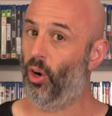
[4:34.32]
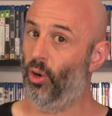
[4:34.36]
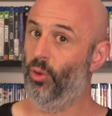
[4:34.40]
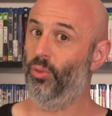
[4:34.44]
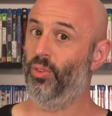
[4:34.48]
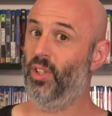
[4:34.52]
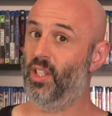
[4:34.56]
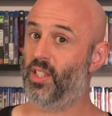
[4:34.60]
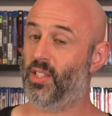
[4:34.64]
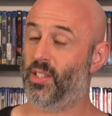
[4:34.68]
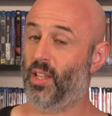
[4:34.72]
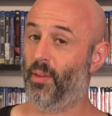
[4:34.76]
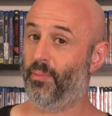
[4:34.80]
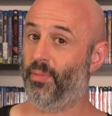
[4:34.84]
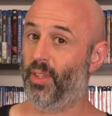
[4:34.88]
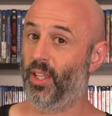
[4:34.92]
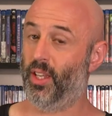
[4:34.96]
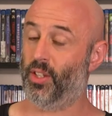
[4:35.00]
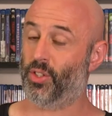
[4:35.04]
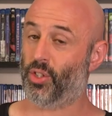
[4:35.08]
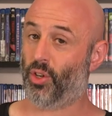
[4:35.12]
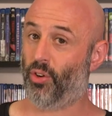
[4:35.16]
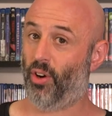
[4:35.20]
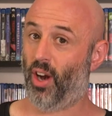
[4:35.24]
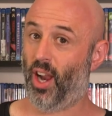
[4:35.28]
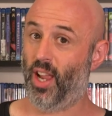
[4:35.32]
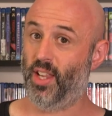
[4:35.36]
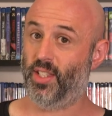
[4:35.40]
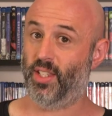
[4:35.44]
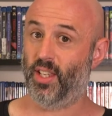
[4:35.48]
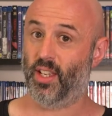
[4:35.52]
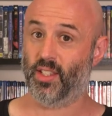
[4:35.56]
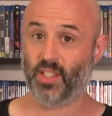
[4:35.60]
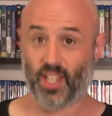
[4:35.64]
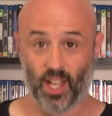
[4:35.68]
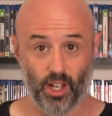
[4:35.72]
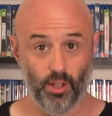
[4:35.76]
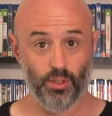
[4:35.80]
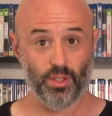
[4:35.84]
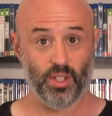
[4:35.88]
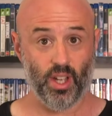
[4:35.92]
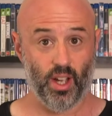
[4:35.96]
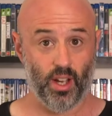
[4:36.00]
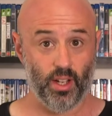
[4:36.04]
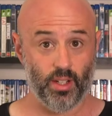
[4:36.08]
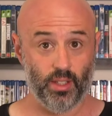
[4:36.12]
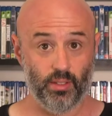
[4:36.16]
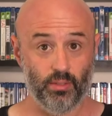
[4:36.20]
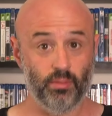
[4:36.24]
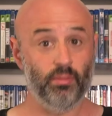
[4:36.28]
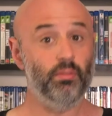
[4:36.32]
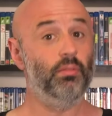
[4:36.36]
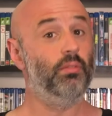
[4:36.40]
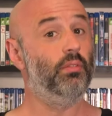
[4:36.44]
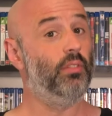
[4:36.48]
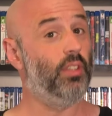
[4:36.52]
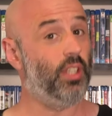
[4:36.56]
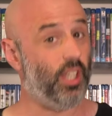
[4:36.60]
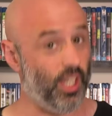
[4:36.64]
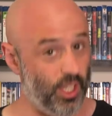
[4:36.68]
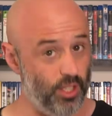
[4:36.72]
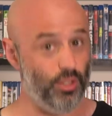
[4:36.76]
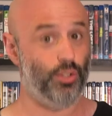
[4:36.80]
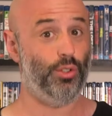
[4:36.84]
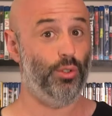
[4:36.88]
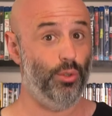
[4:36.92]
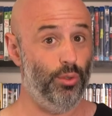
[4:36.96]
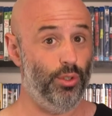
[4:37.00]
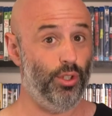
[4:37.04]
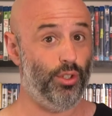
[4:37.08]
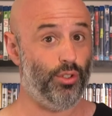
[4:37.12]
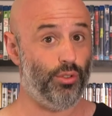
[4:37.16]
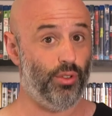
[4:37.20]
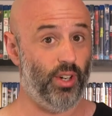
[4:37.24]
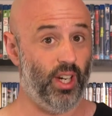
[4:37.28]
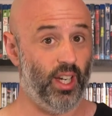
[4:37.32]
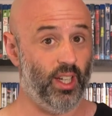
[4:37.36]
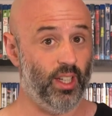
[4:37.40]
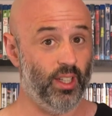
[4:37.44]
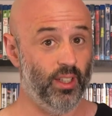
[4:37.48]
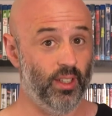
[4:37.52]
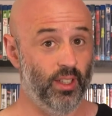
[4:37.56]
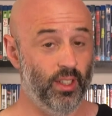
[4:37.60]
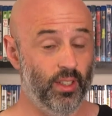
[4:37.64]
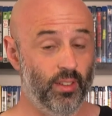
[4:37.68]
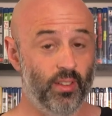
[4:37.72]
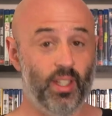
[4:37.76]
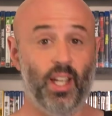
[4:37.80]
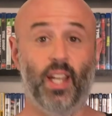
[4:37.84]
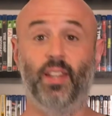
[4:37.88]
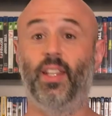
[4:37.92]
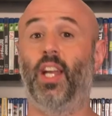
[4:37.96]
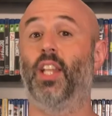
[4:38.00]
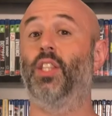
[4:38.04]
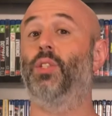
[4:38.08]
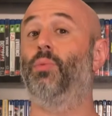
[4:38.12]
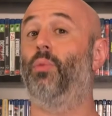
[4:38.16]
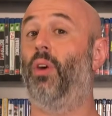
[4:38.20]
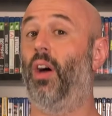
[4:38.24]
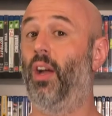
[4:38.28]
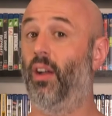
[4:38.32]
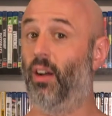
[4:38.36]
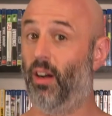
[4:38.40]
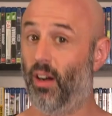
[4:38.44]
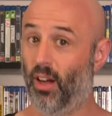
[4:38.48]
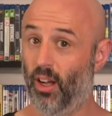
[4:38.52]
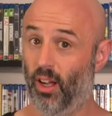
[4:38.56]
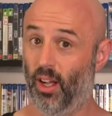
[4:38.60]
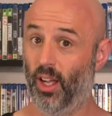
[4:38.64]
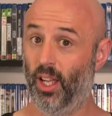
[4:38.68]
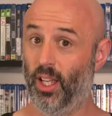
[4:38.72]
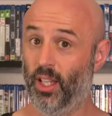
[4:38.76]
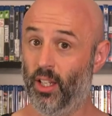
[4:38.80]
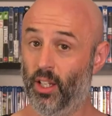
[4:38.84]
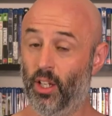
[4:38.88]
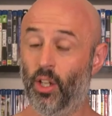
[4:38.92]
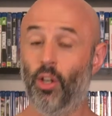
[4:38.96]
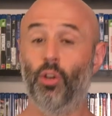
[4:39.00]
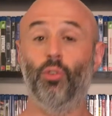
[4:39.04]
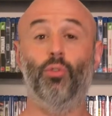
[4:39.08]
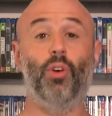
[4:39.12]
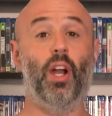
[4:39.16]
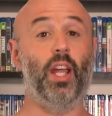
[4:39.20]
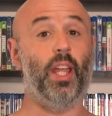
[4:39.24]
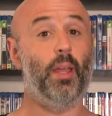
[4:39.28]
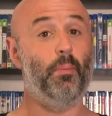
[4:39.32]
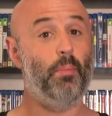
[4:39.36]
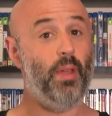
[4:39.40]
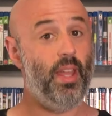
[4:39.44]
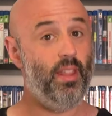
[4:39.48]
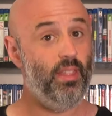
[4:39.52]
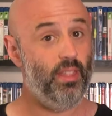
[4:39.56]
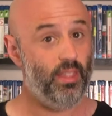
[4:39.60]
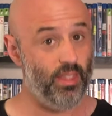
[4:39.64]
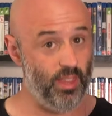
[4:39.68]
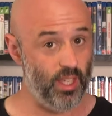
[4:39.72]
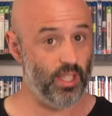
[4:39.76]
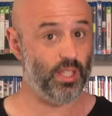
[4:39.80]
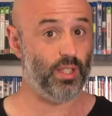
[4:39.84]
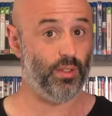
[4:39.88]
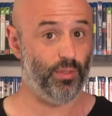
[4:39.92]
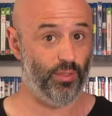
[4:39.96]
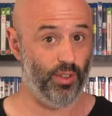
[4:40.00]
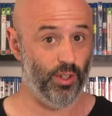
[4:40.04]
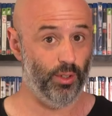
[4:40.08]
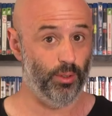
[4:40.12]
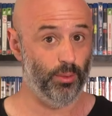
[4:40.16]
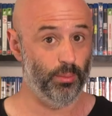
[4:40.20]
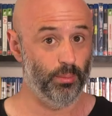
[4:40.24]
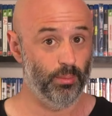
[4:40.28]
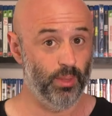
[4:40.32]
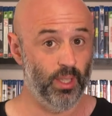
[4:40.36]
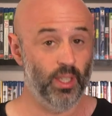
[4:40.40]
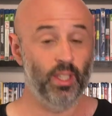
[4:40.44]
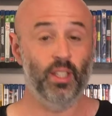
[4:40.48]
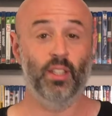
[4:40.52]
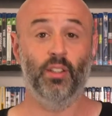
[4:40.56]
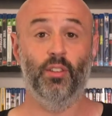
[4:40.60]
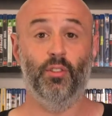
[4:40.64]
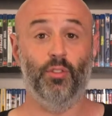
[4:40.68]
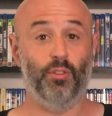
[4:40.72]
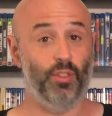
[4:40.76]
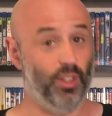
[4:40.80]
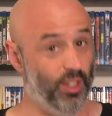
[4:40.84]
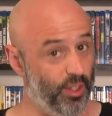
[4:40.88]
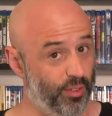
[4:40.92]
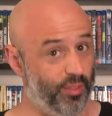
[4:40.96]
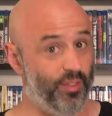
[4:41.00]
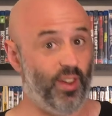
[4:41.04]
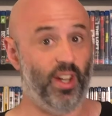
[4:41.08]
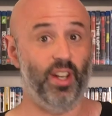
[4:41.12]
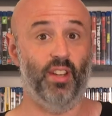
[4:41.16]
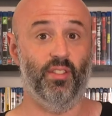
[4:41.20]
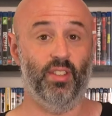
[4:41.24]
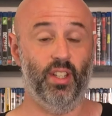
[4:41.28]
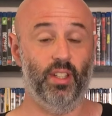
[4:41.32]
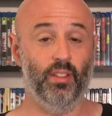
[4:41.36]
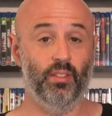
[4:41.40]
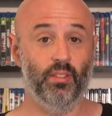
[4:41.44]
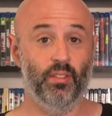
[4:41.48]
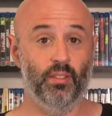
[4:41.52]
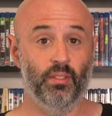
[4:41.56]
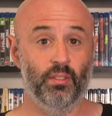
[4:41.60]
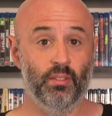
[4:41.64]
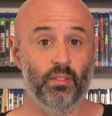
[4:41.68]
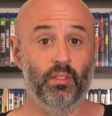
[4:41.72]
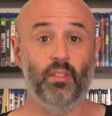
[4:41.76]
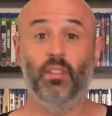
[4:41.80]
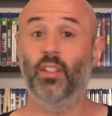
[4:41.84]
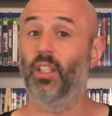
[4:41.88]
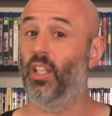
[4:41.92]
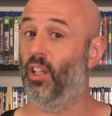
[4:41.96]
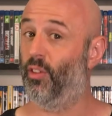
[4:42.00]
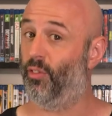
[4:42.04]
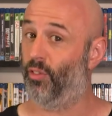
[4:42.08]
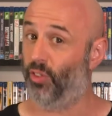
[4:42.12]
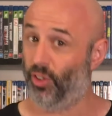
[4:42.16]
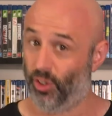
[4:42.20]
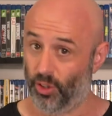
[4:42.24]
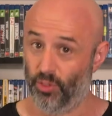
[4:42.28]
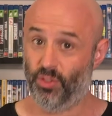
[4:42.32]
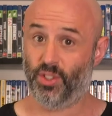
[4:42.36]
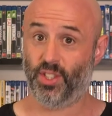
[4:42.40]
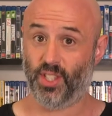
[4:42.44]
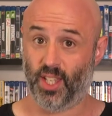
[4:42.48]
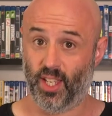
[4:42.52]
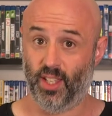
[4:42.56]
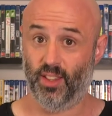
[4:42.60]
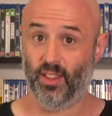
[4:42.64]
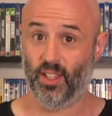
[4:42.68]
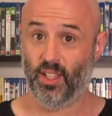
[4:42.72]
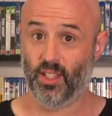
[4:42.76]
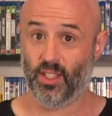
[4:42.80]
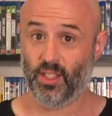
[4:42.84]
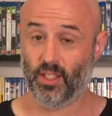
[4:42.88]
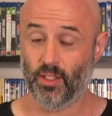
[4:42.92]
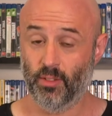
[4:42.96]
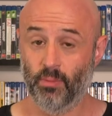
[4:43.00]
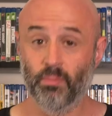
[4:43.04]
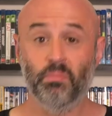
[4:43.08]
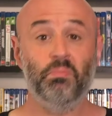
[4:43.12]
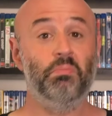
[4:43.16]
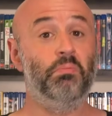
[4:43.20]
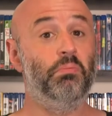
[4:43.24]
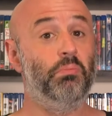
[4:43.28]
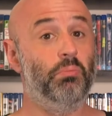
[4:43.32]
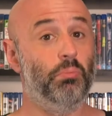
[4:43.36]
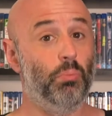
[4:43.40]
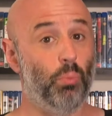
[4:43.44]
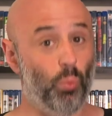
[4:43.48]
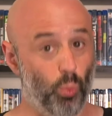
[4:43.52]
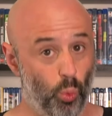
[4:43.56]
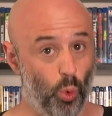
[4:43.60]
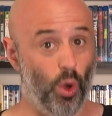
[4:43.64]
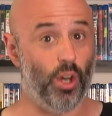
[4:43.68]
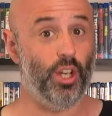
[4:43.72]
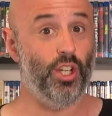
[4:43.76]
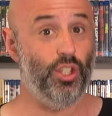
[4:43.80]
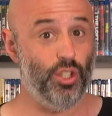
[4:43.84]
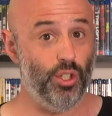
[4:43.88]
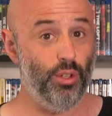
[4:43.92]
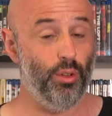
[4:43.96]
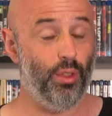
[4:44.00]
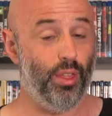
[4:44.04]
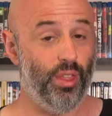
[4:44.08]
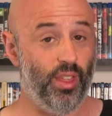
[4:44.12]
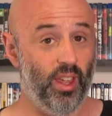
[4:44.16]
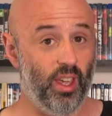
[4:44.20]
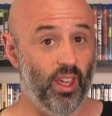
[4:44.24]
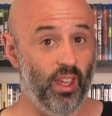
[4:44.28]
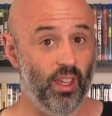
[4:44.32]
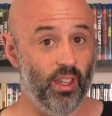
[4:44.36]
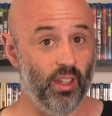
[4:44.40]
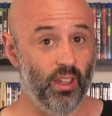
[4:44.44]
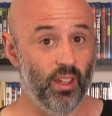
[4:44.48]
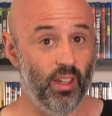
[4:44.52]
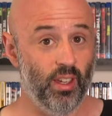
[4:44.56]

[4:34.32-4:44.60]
only something as crazy as Hell's Garden can do the trick. And that's why I recommend this film, for the fun of it. If you've seen this, what did you think?